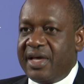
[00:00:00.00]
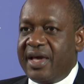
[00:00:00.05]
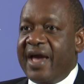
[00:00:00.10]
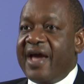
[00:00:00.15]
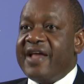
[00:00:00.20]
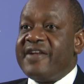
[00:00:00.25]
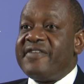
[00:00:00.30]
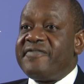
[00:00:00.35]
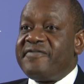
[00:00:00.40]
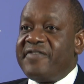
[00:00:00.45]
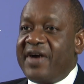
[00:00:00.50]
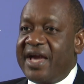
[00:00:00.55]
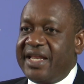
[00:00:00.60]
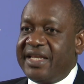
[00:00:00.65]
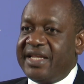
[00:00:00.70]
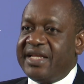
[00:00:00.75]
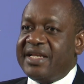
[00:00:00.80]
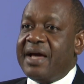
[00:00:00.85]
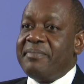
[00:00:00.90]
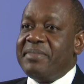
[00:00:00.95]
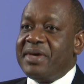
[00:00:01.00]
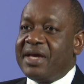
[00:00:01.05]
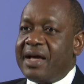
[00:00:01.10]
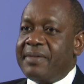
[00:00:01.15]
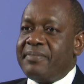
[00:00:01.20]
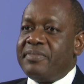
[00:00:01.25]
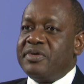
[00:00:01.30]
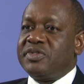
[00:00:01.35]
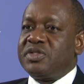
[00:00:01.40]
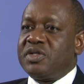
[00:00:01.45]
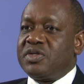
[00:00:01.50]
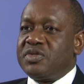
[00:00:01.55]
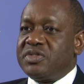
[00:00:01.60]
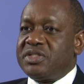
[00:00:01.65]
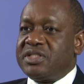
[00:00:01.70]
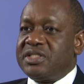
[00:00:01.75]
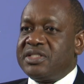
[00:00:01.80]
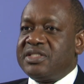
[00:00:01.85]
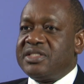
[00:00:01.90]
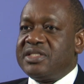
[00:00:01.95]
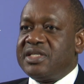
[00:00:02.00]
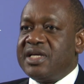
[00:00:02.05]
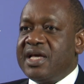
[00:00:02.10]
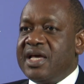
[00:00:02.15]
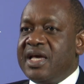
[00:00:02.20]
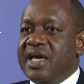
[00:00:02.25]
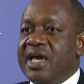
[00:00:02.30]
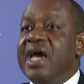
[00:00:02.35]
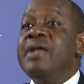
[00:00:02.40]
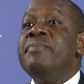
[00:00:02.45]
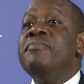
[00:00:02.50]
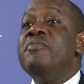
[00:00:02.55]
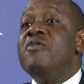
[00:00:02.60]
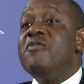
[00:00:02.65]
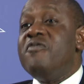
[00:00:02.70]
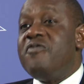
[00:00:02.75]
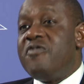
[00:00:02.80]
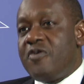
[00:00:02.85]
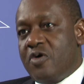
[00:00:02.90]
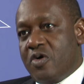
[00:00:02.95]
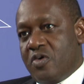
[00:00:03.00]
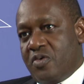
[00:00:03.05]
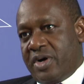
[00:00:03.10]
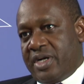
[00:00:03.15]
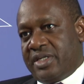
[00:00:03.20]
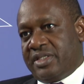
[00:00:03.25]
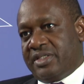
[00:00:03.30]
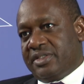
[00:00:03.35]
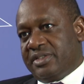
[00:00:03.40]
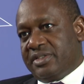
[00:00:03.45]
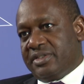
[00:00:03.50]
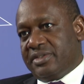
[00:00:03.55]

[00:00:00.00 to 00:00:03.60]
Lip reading: and find an amicable solution and move forward.